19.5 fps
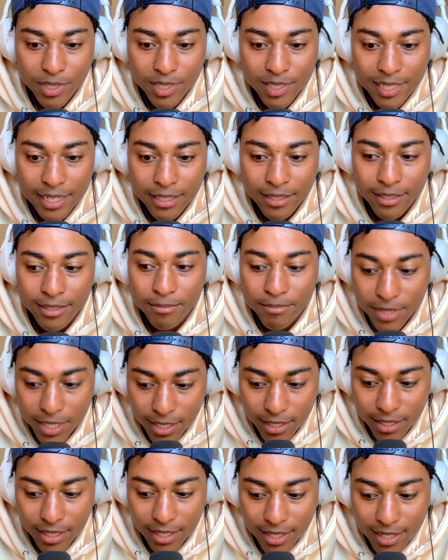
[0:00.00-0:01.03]
telling
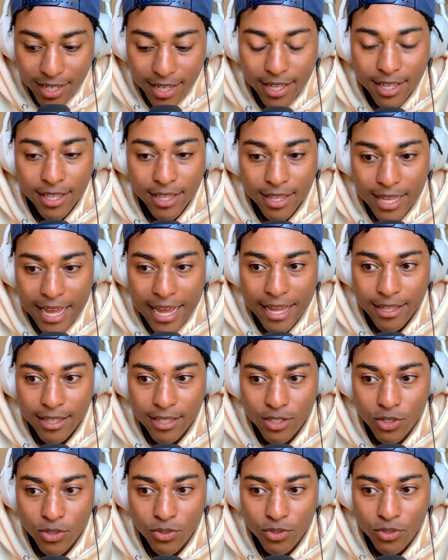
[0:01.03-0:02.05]
me that
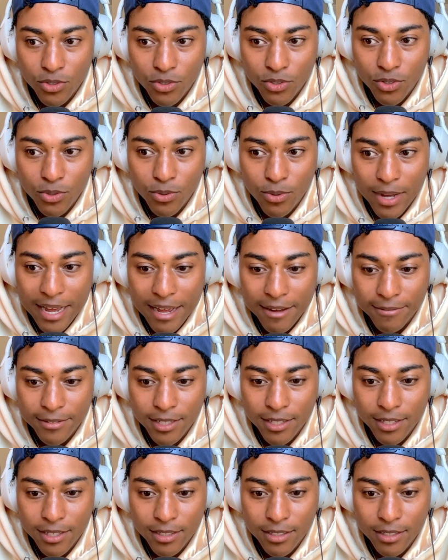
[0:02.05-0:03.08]
you have
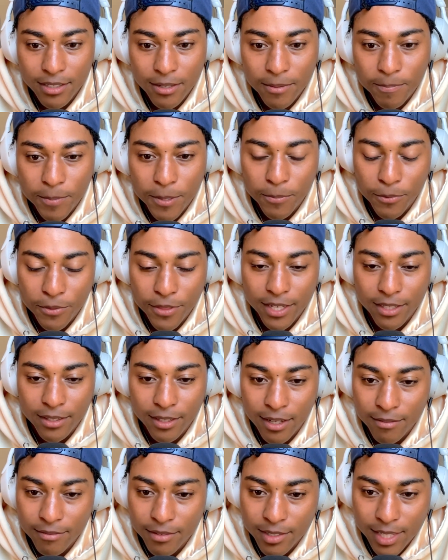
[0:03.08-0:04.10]
to, people think
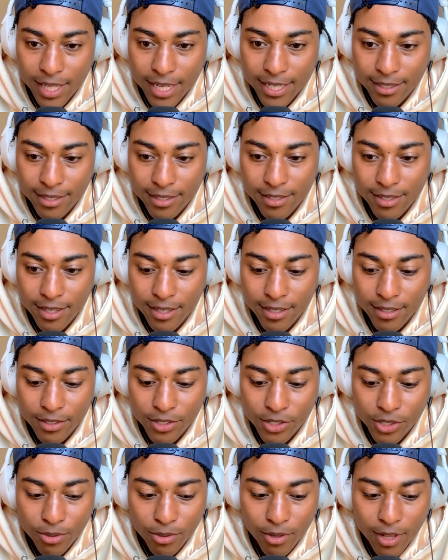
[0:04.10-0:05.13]
love is like this thing
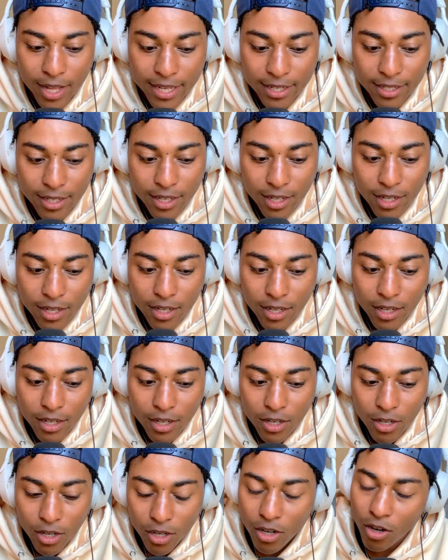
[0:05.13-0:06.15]
that you like,
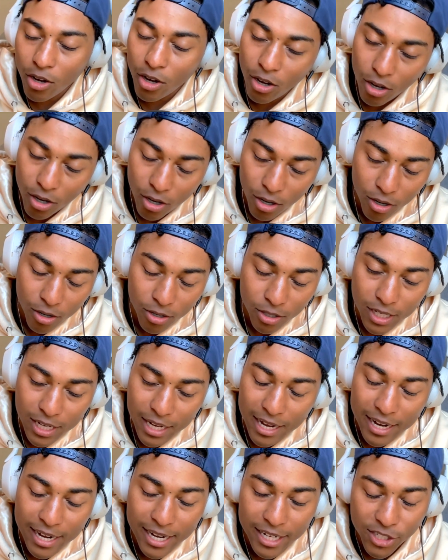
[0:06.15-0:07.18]
oh
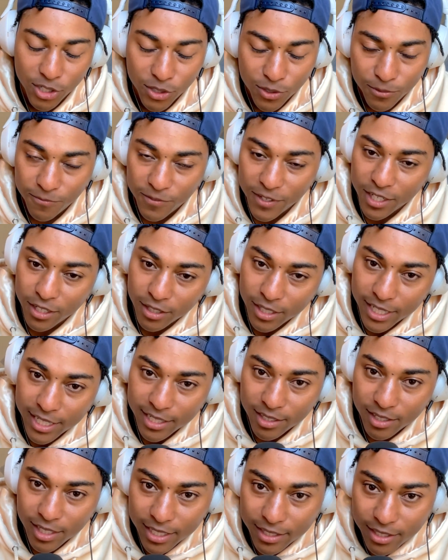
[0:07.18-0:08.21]
God, I just feel it.
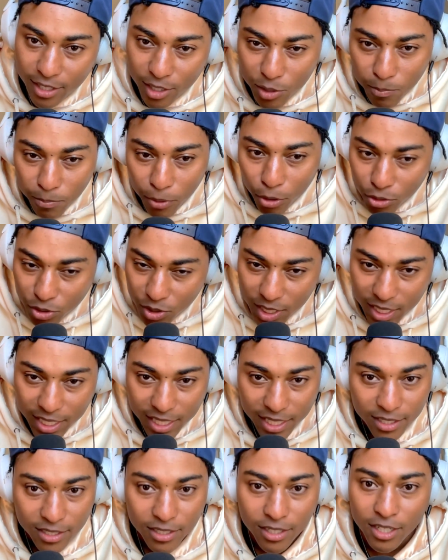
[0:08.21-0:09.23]
It's like this
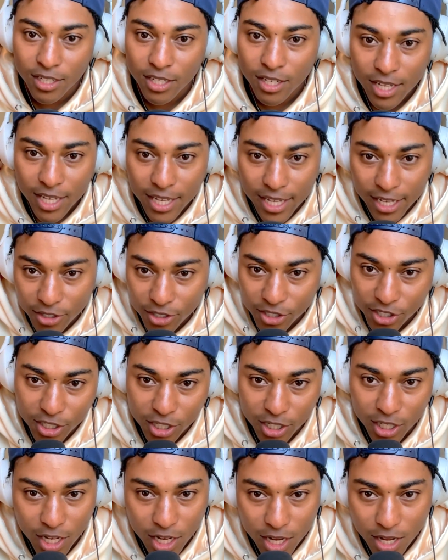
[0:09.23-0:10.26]
pulsing energy.
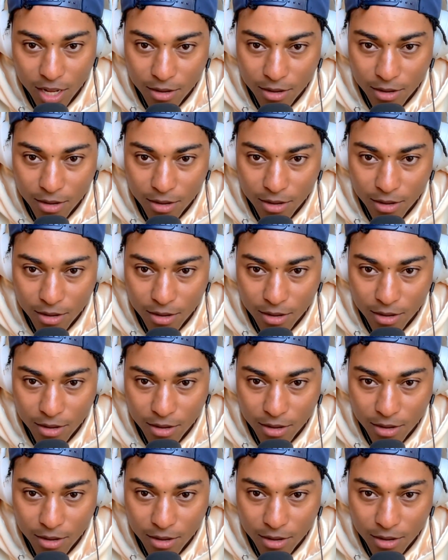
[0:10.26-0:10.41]
Blah, blah,